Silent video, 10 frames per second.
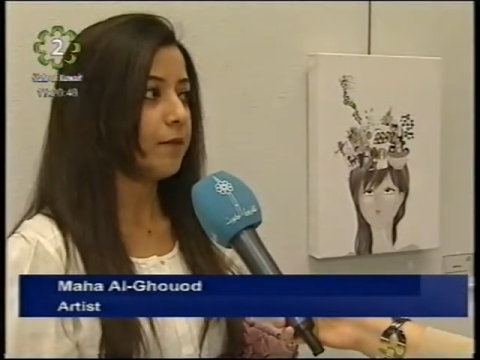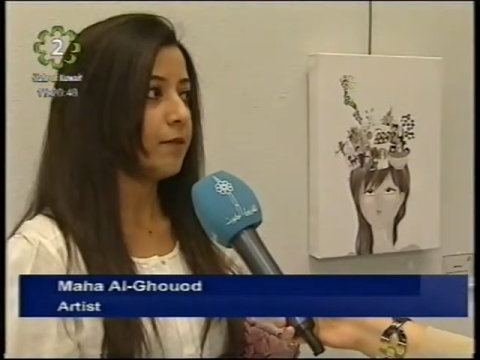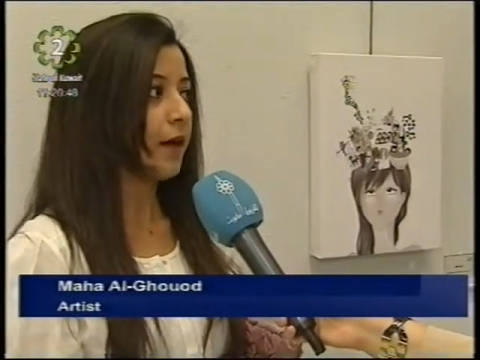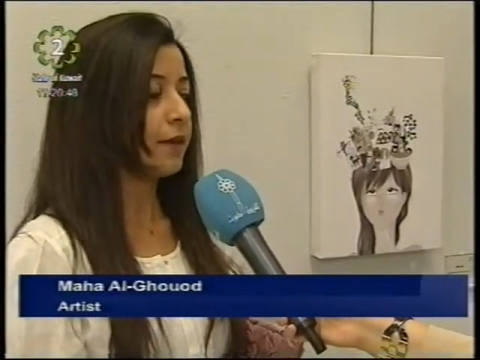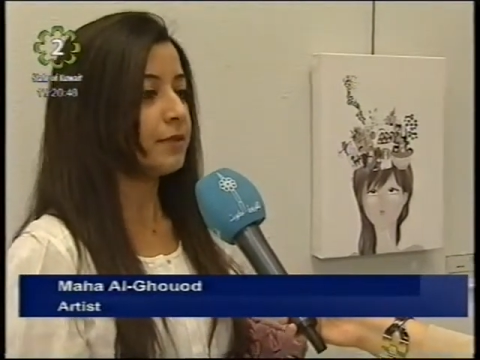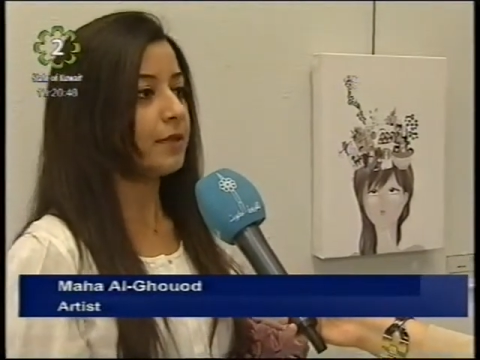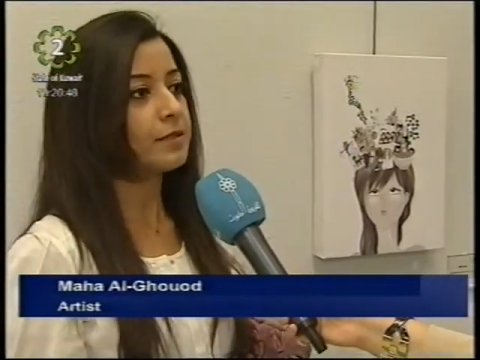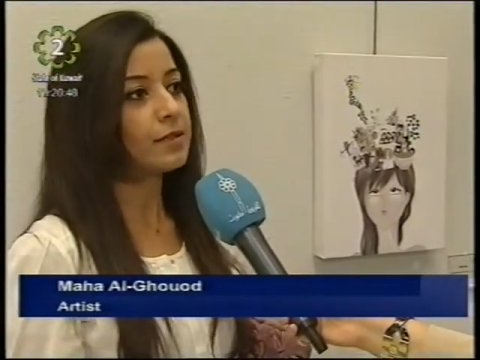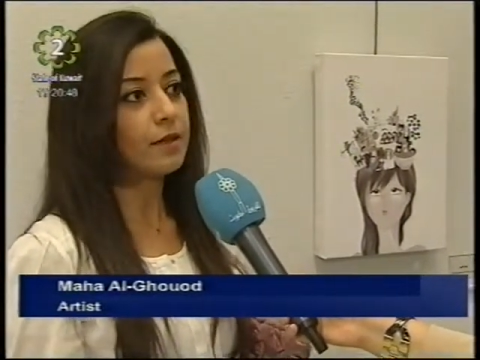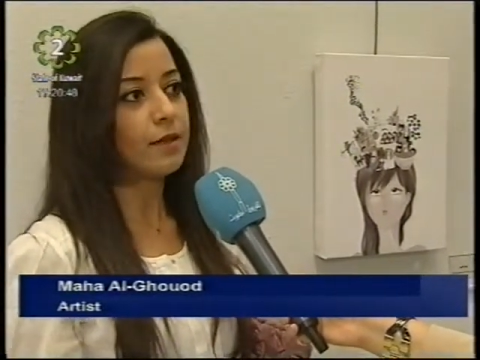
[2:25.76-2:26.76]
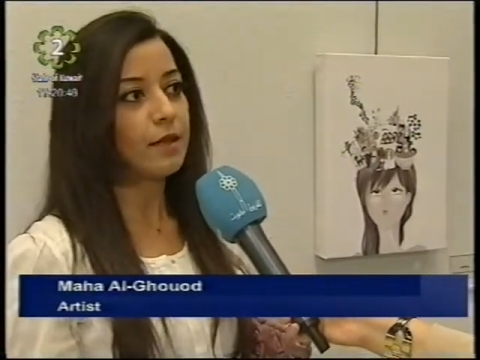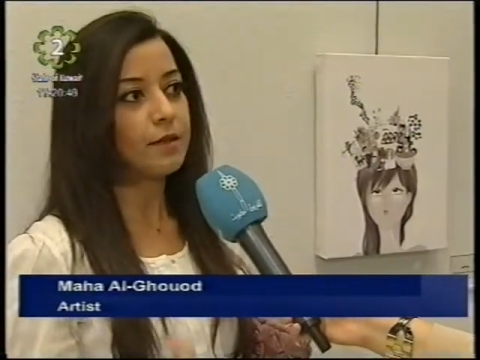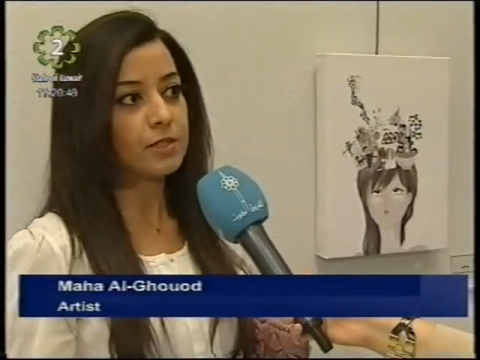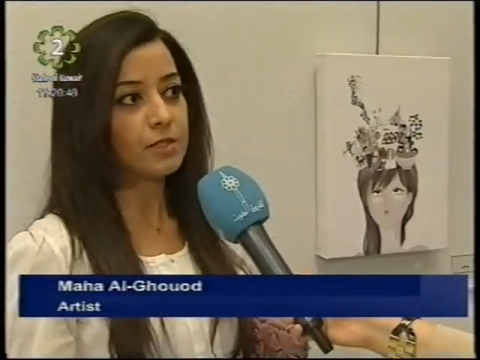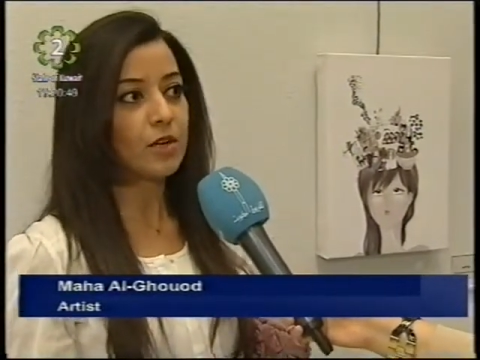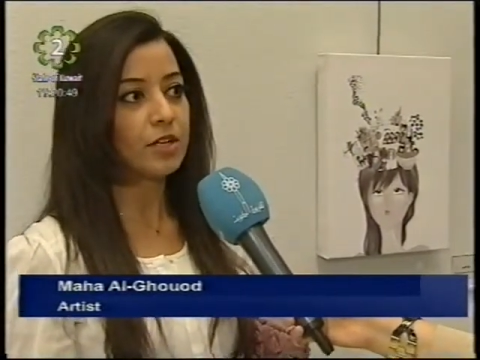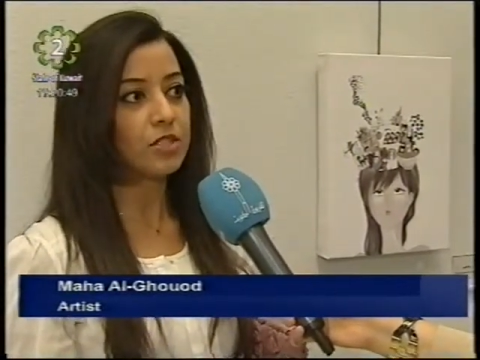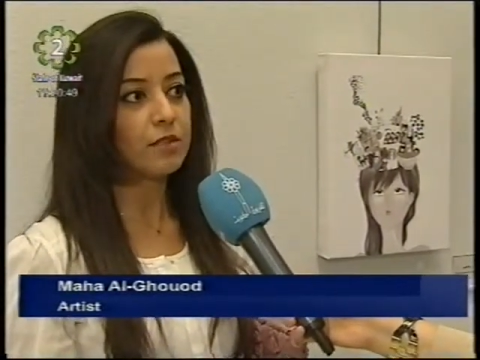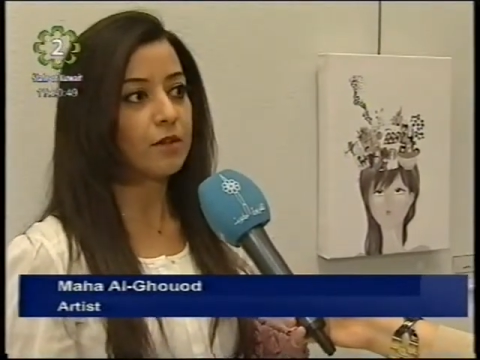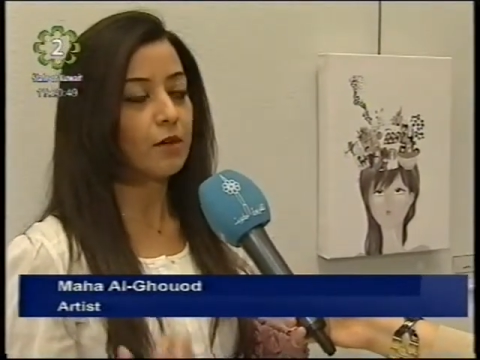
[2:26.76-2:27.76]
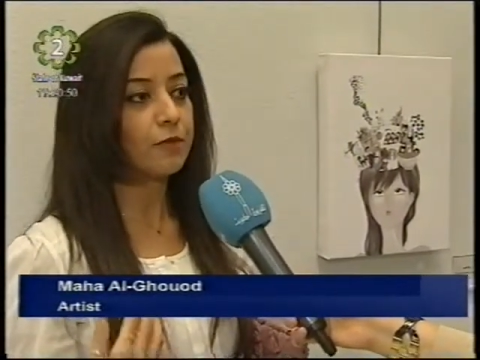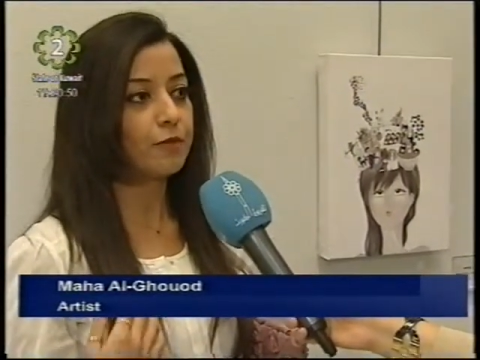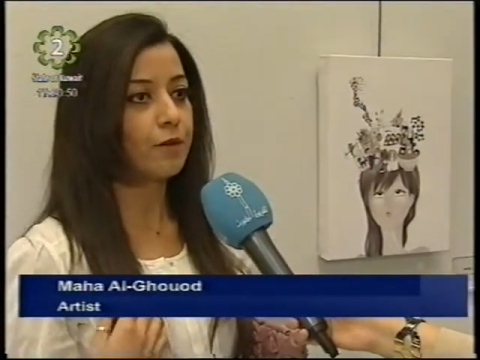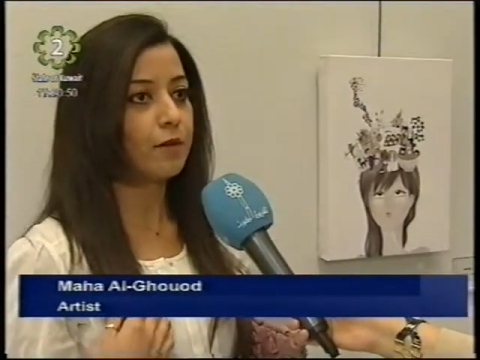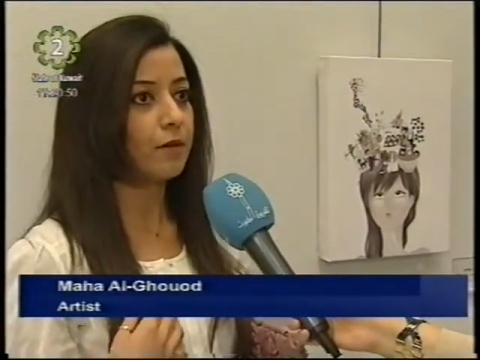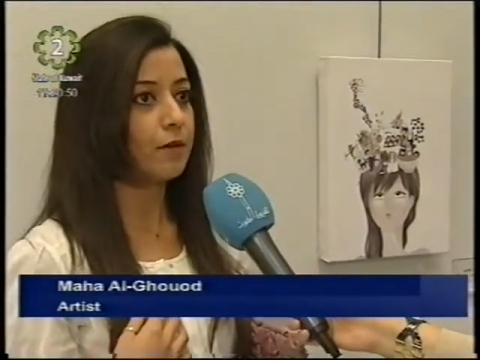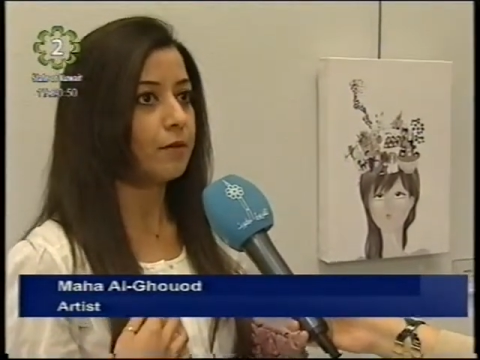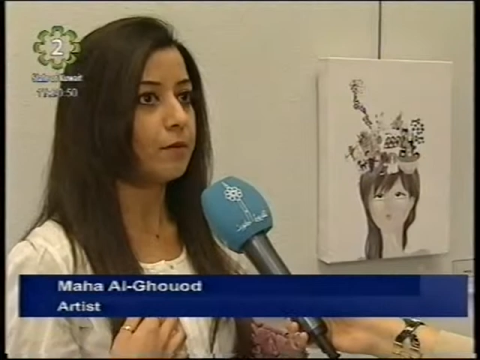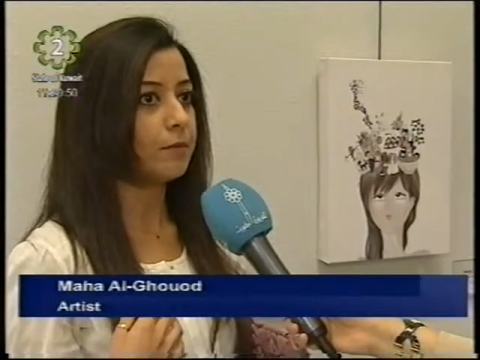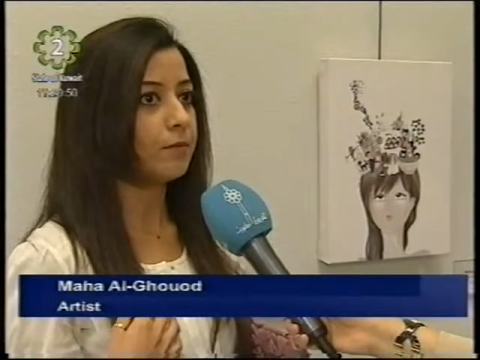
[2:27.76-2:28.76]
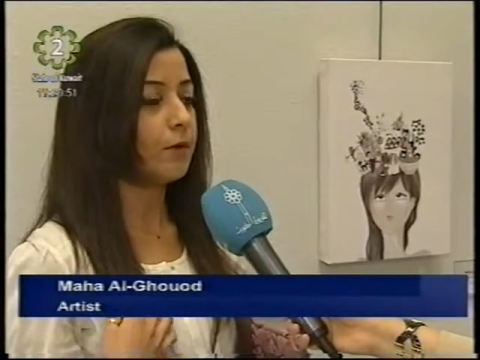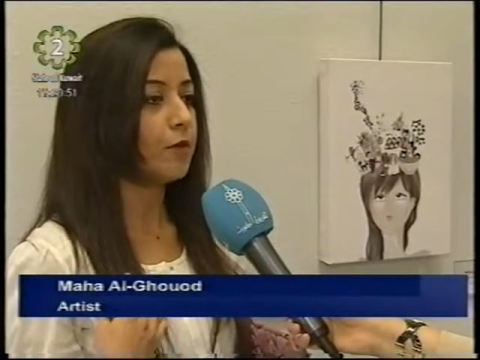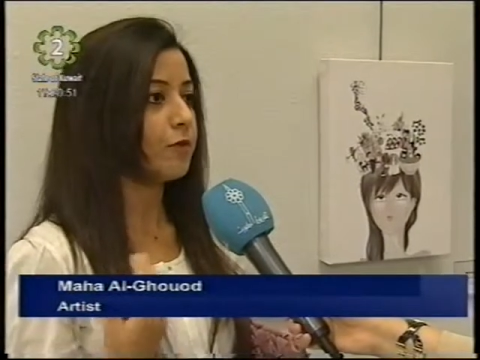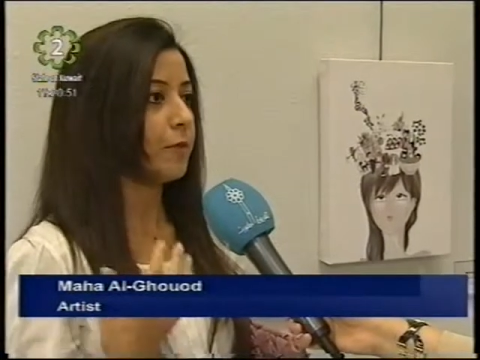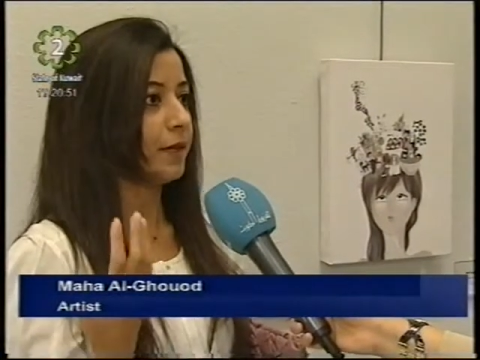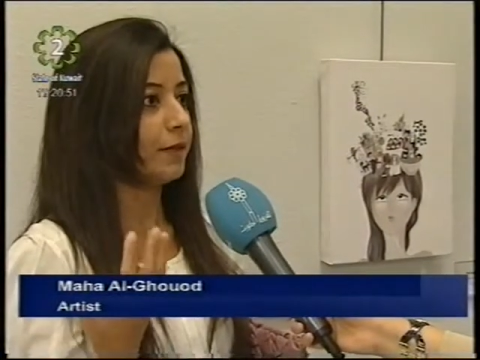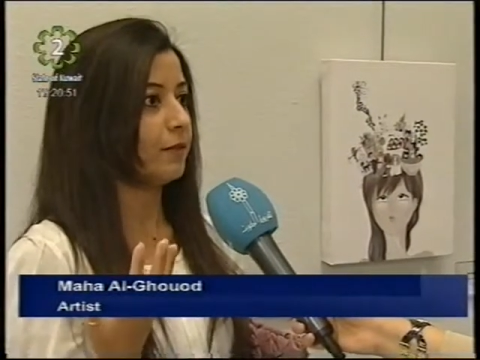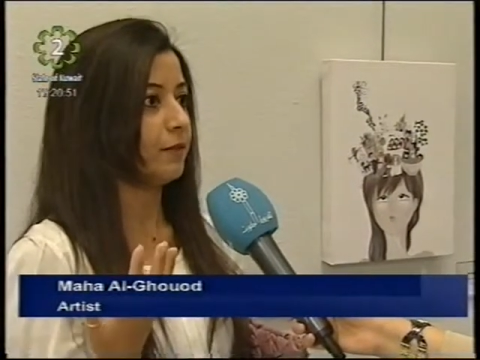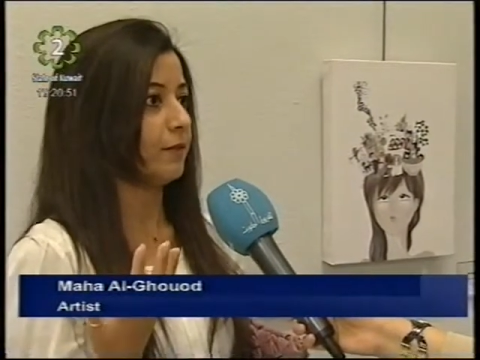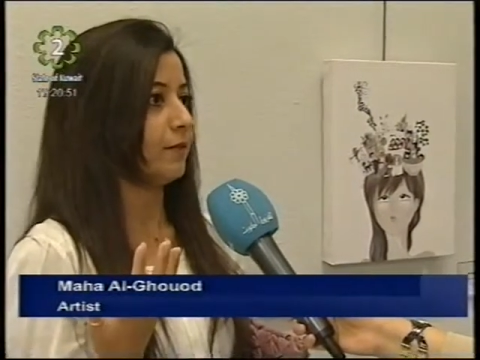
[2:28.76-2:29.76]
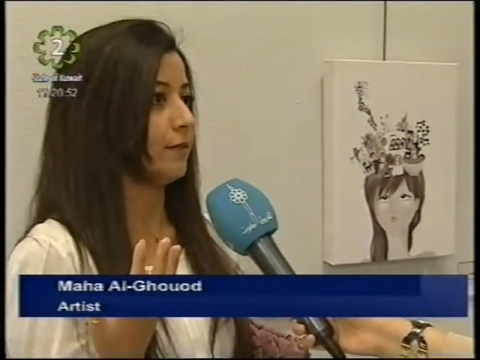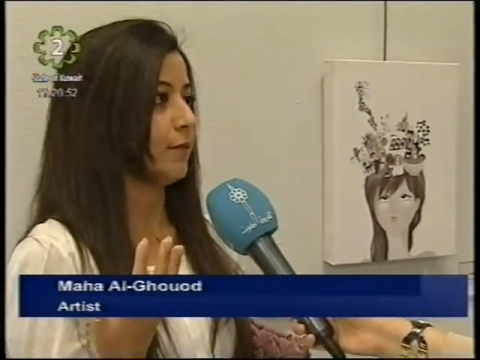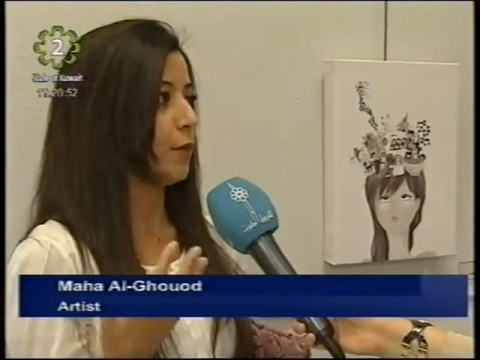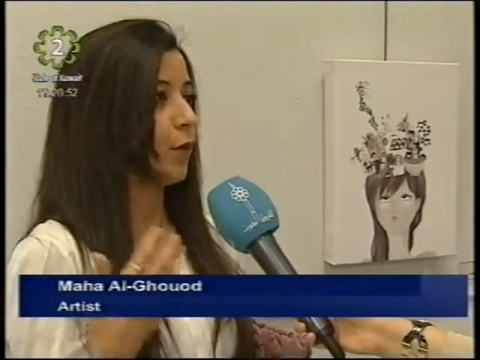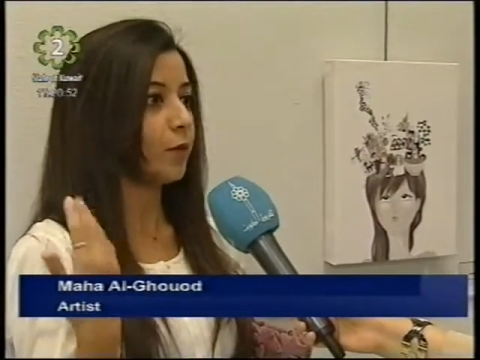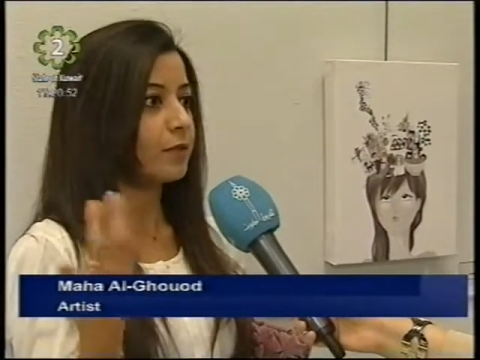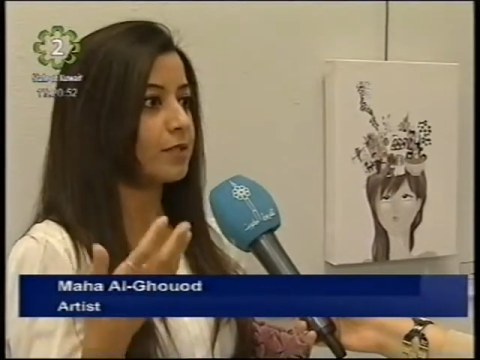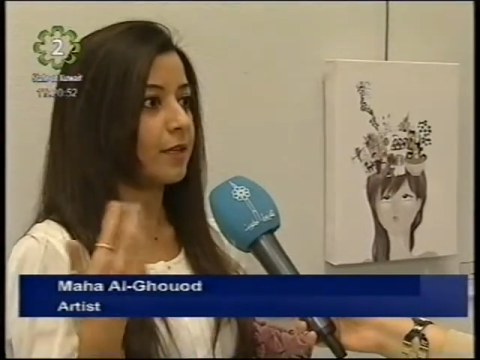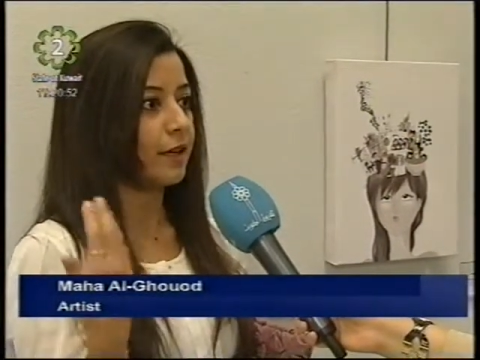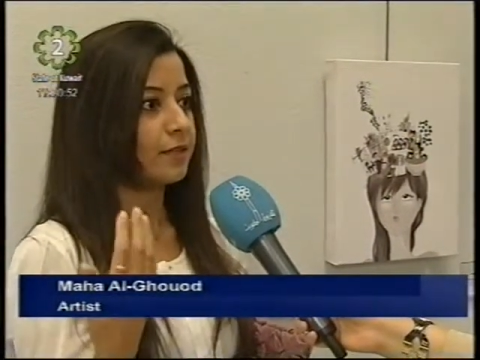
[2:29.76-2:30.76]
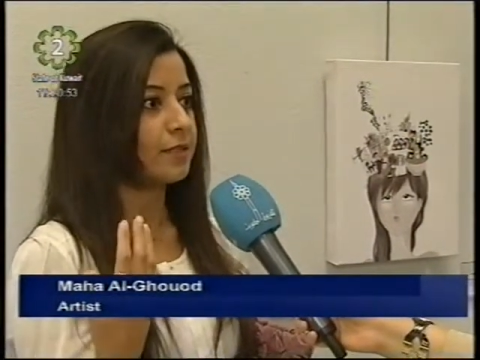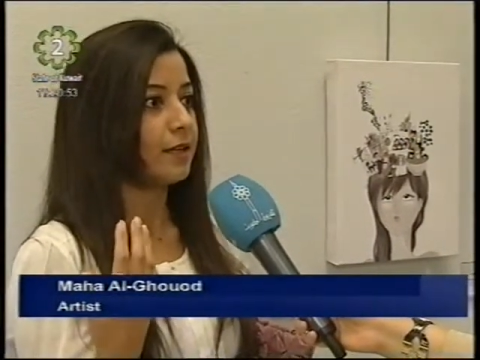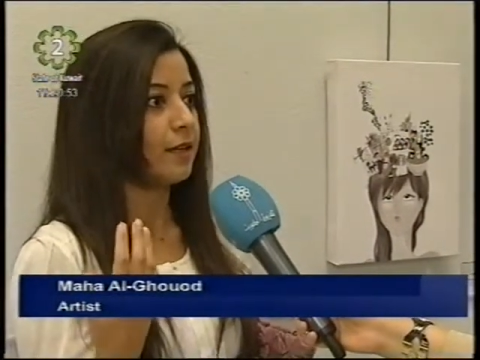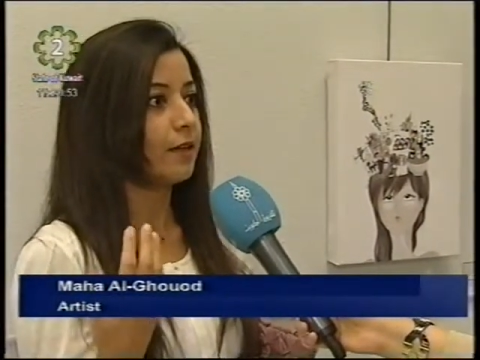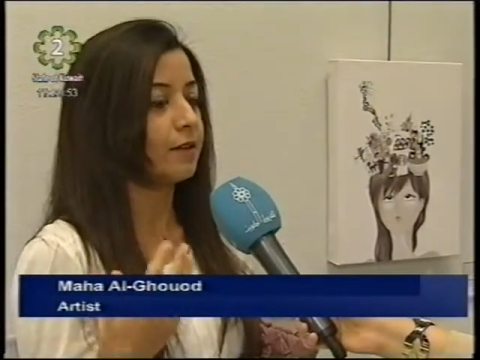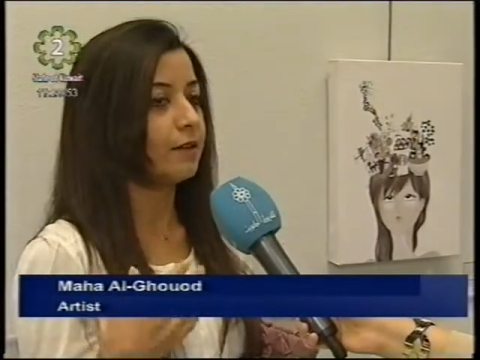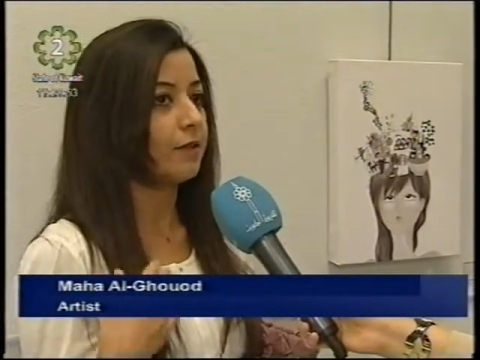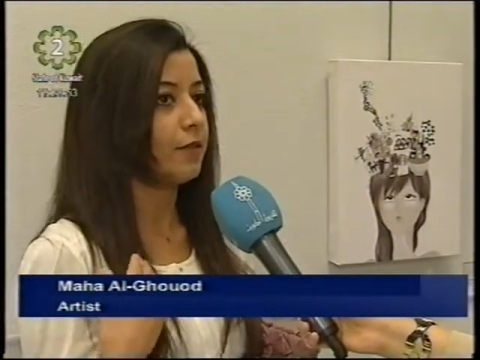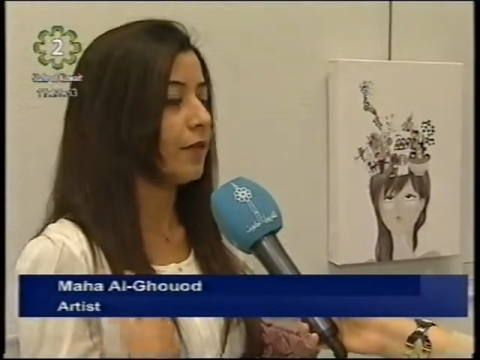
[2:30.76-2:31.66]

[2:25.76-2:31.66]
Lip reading: The idea is an illustration of my thoughts and idea.